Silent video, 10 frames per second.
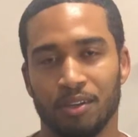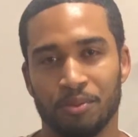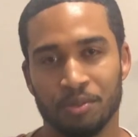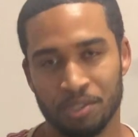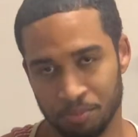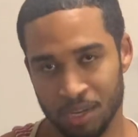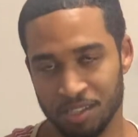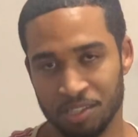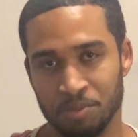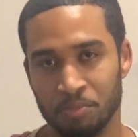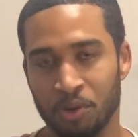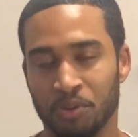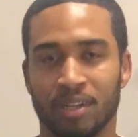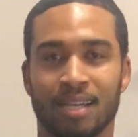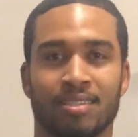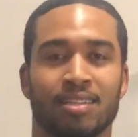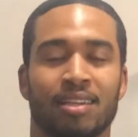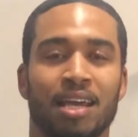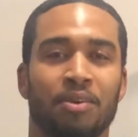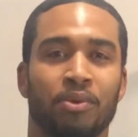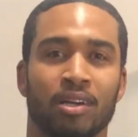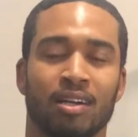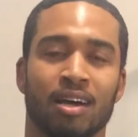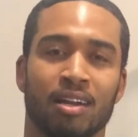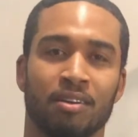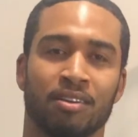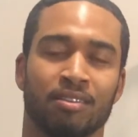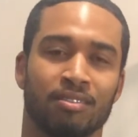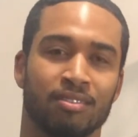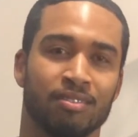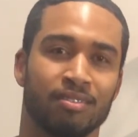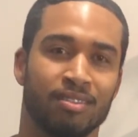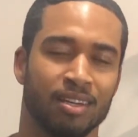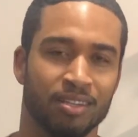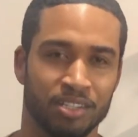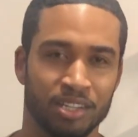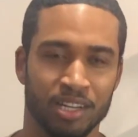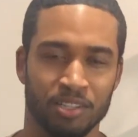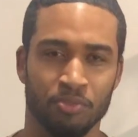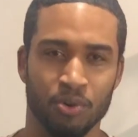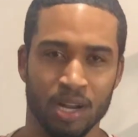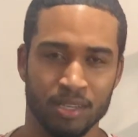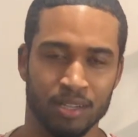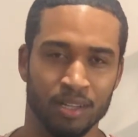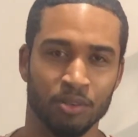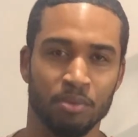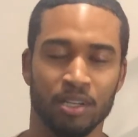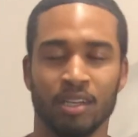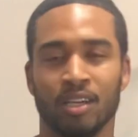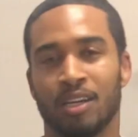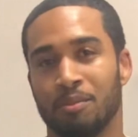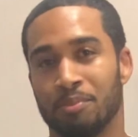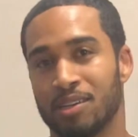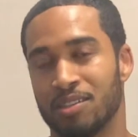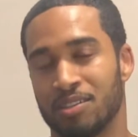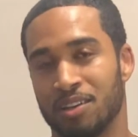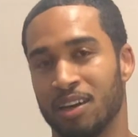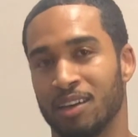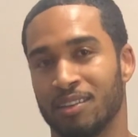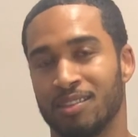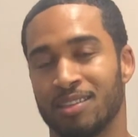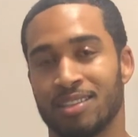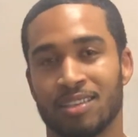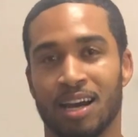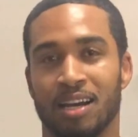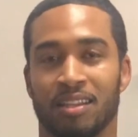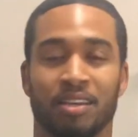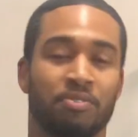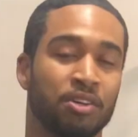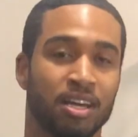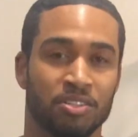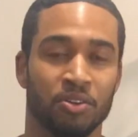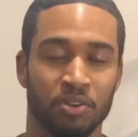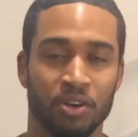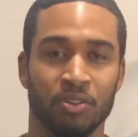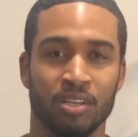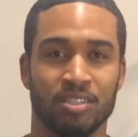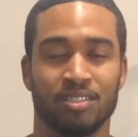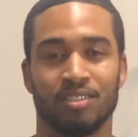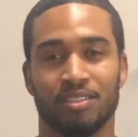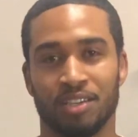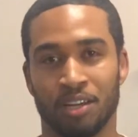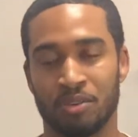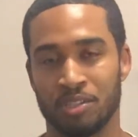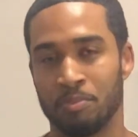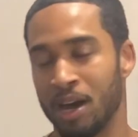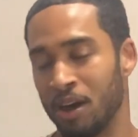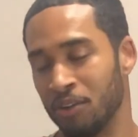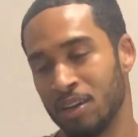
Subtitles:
What's up, guys? It's Amon, and today I want to kind of take a change of direction a little bit because this guy, if you guys don't know, this channel is about